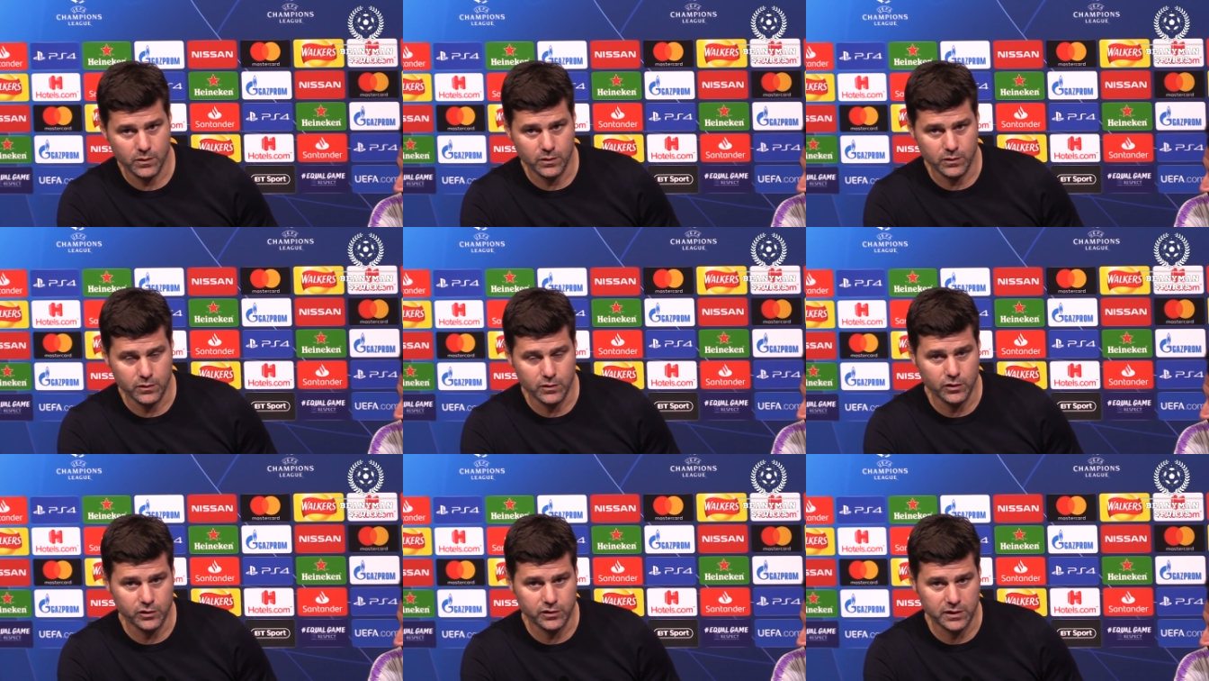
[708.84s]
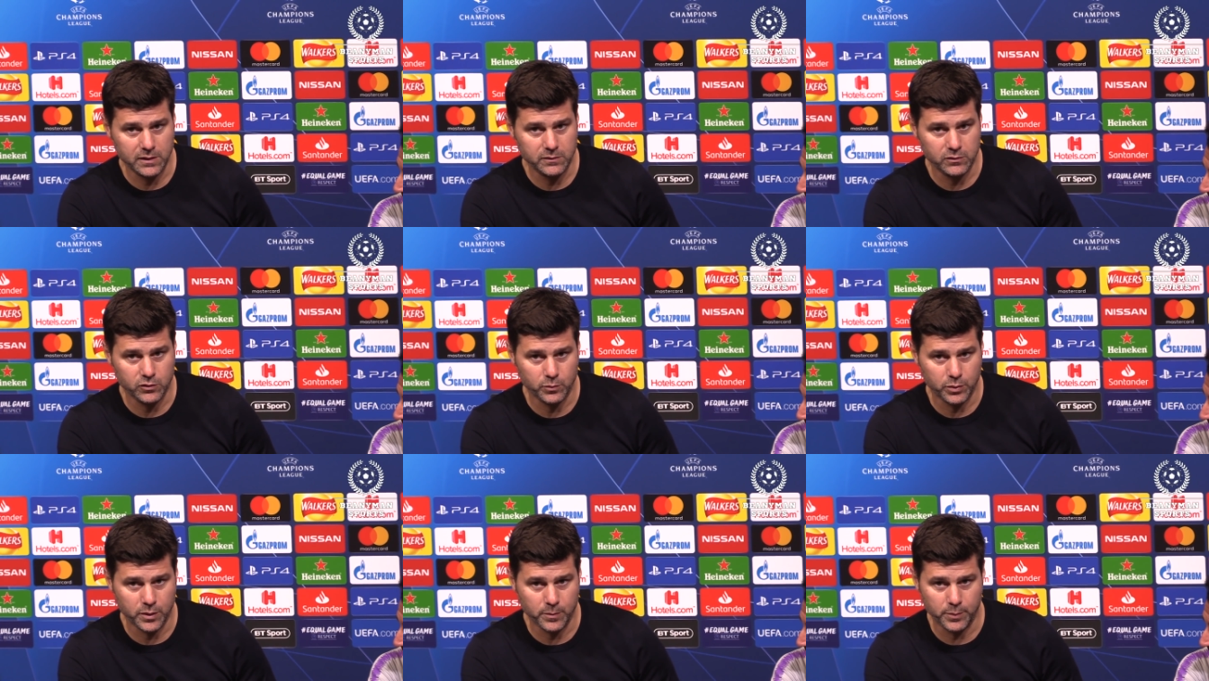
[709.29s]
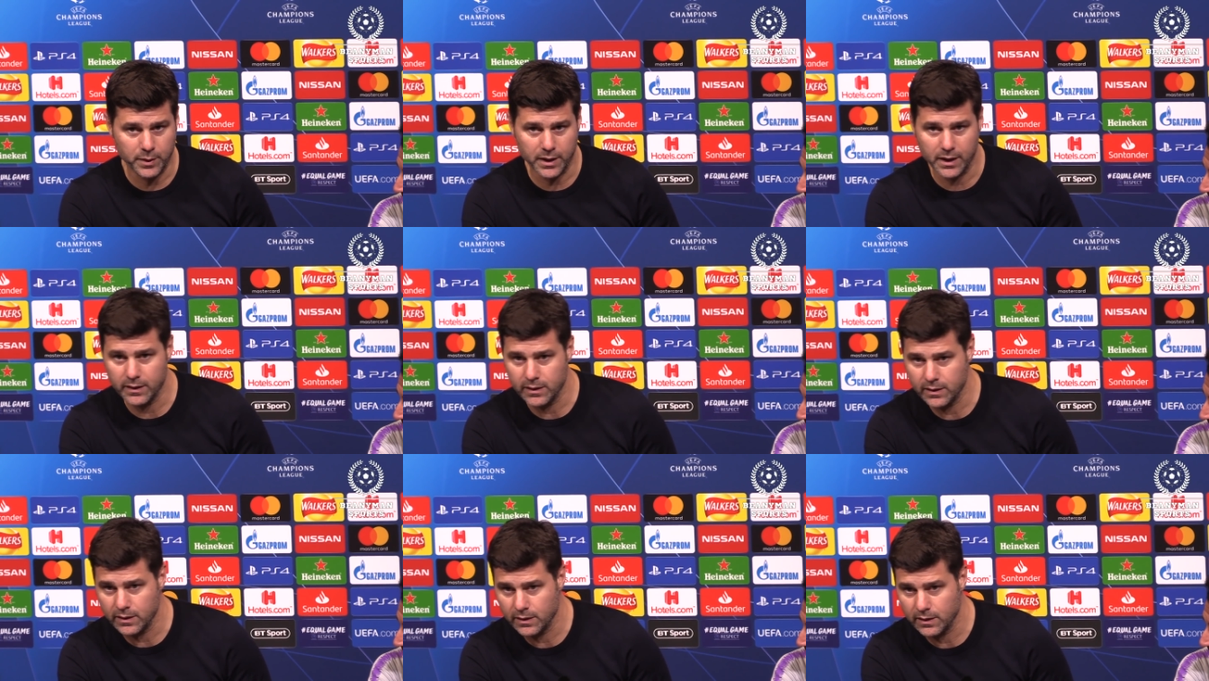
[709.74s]
No time to
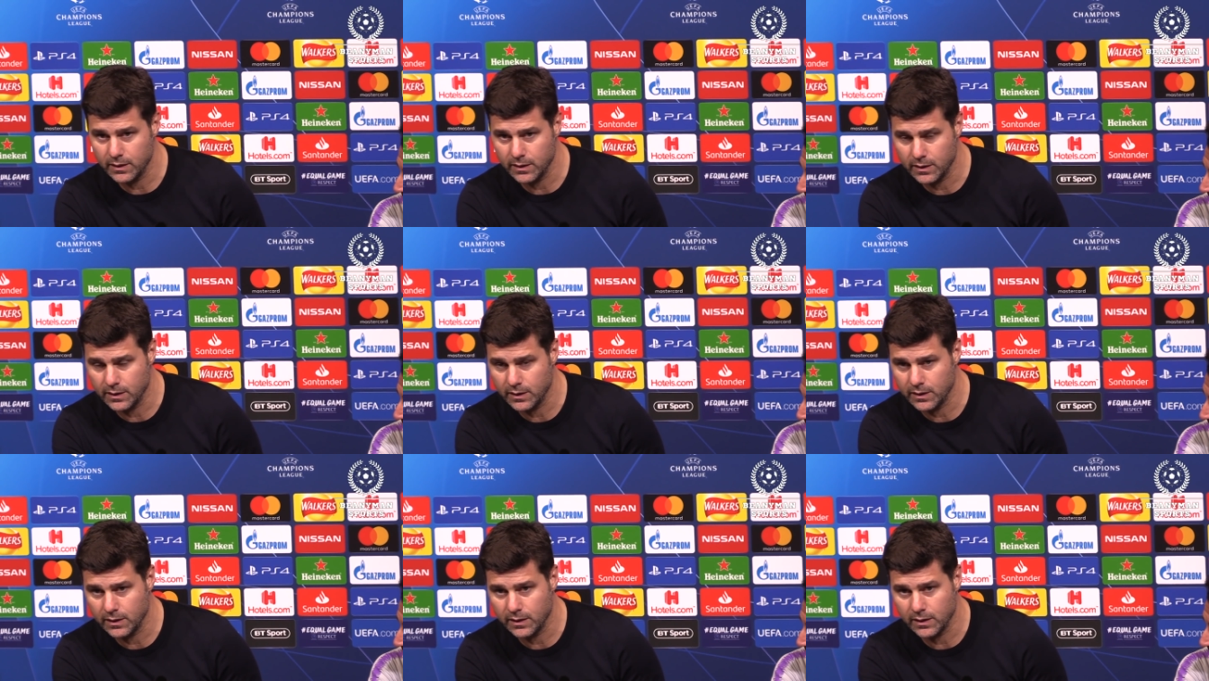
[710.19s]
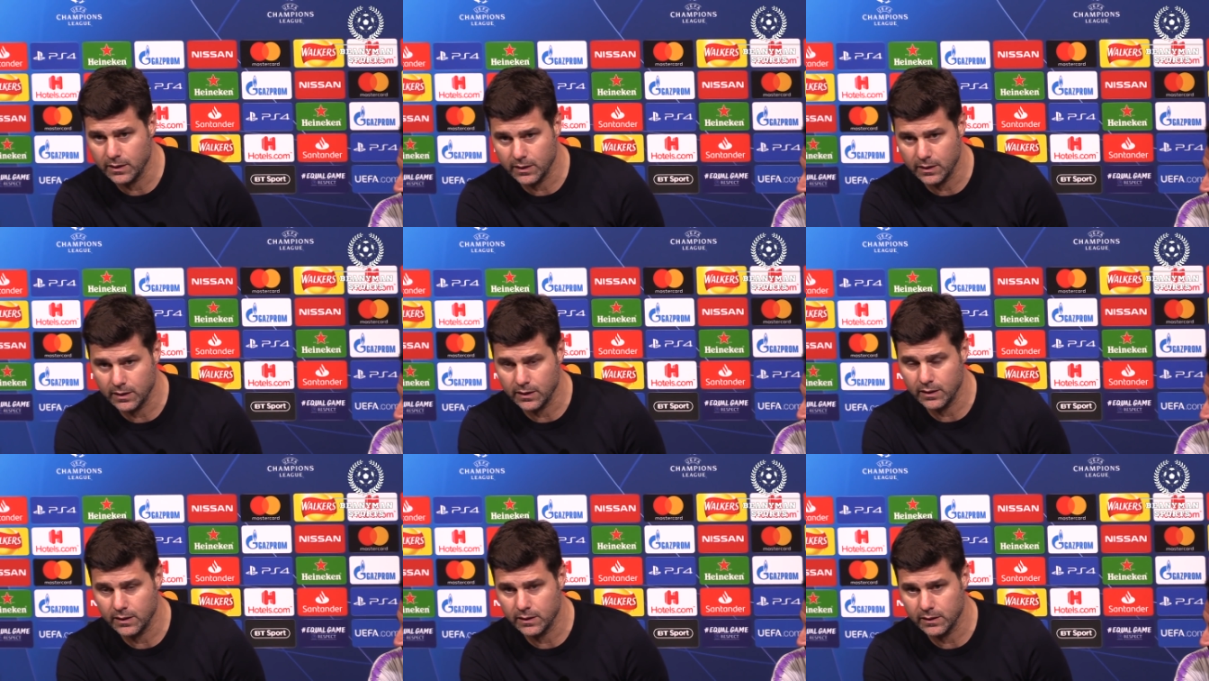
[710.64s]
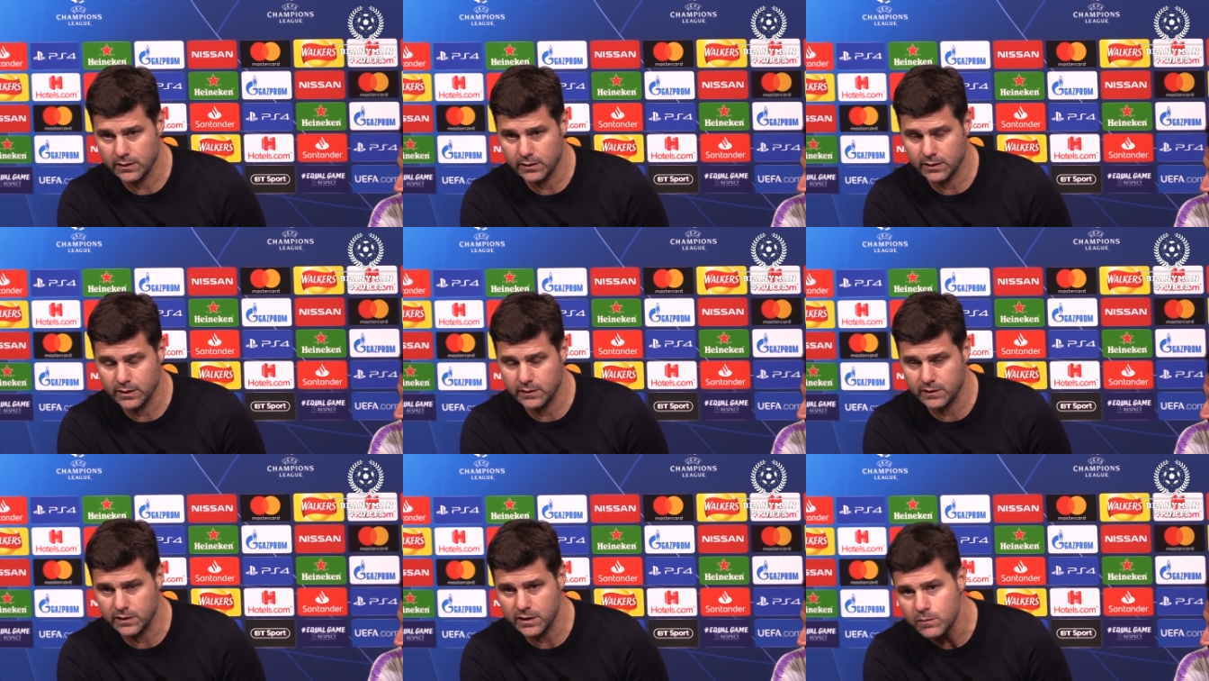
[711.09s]
prepare the,
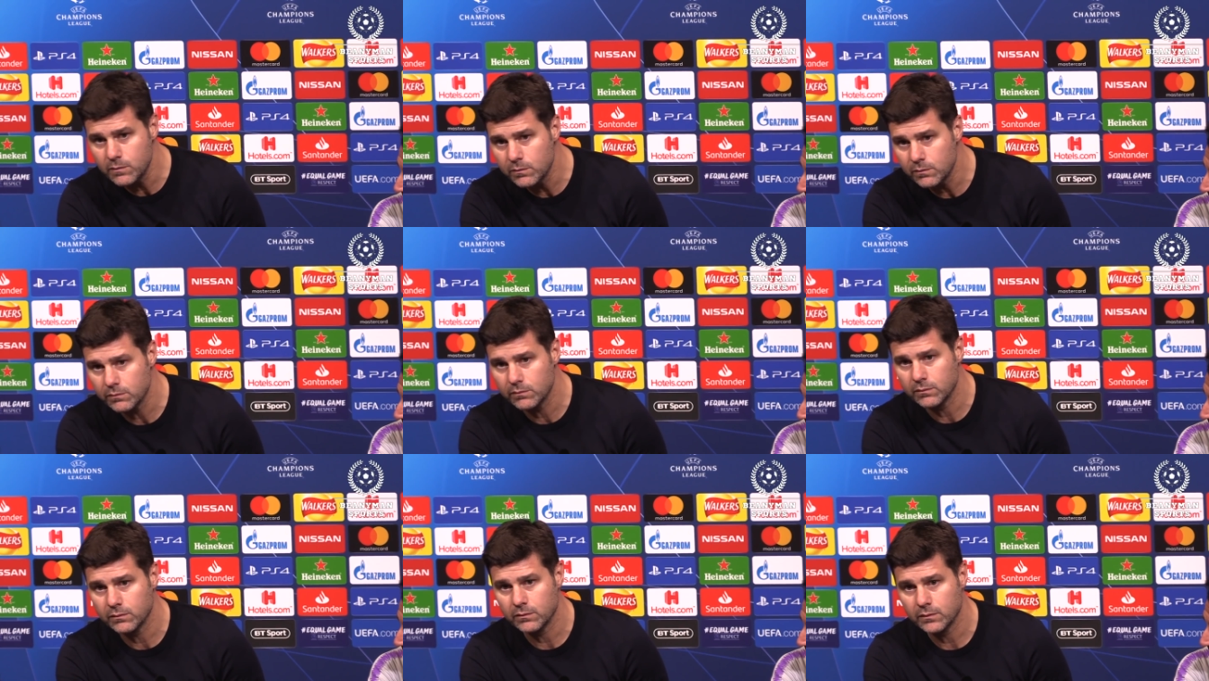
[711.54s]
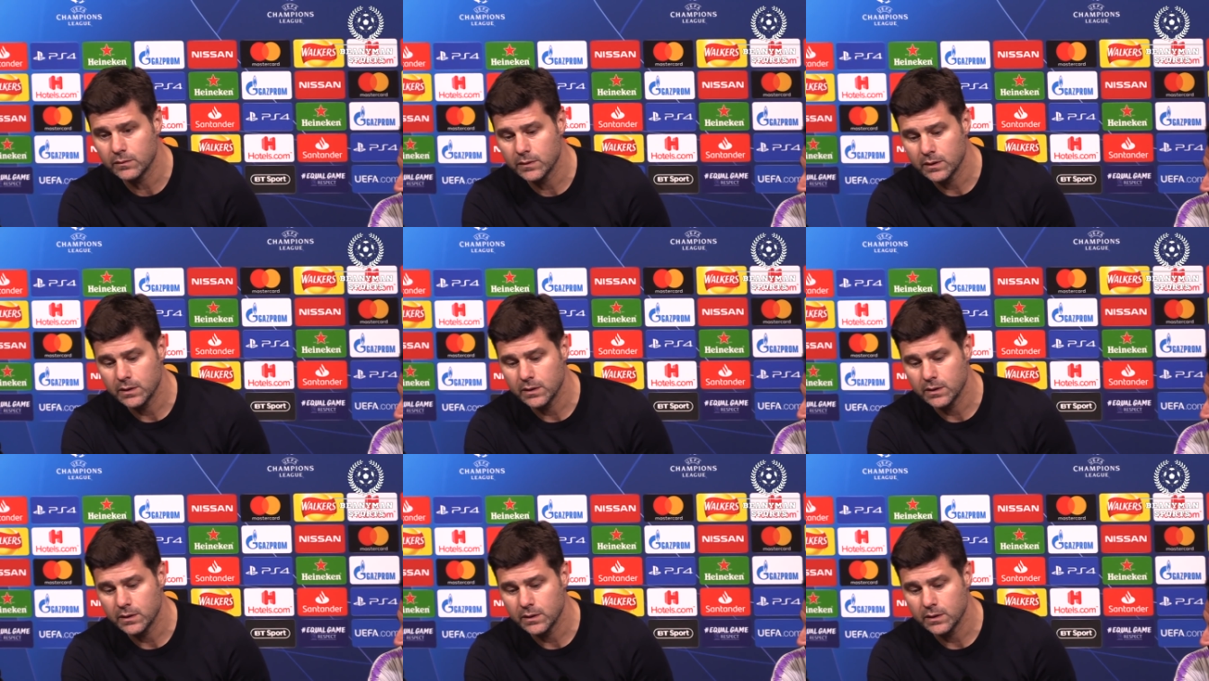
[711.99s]
the team.